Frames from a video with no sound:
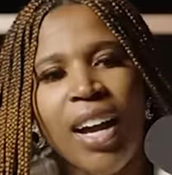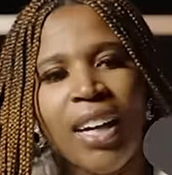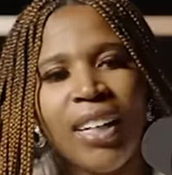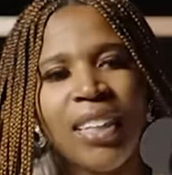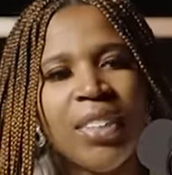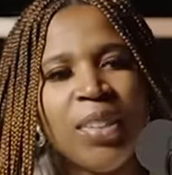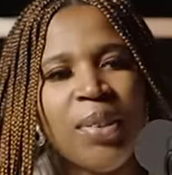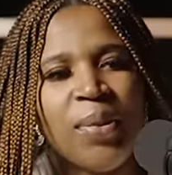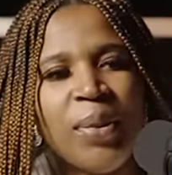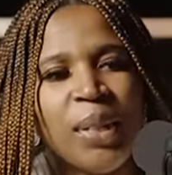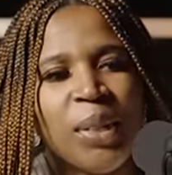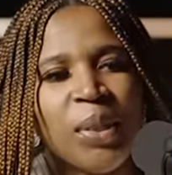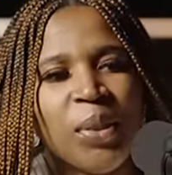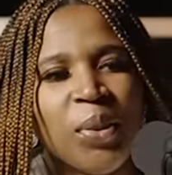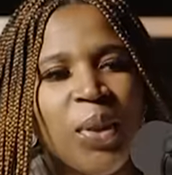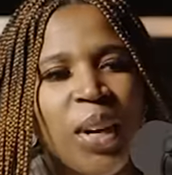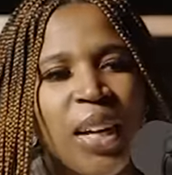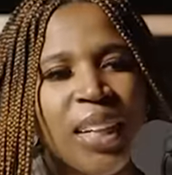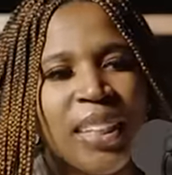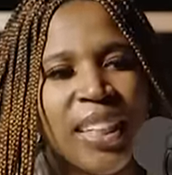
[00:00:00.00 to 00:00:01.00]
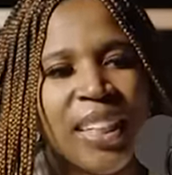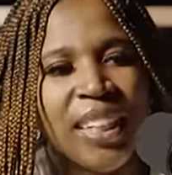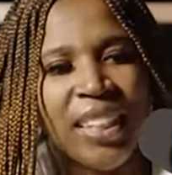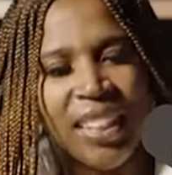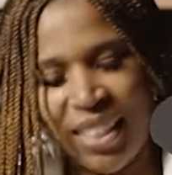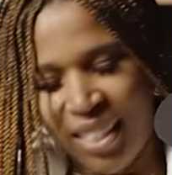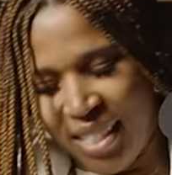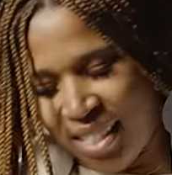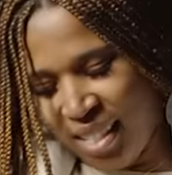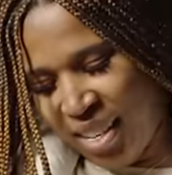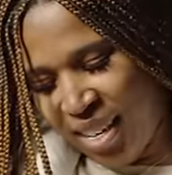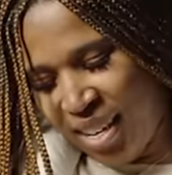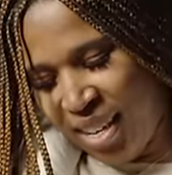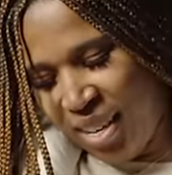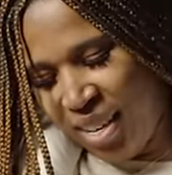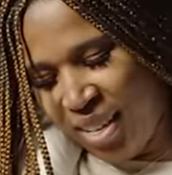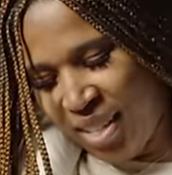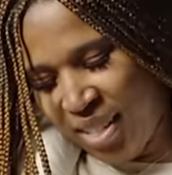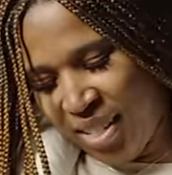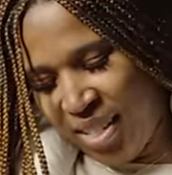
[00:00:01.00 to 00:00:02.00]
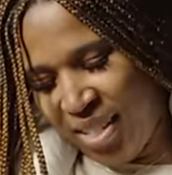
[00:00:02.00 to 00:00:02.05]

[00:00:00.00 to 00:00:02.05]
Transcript: I didn't know my true identity. Uh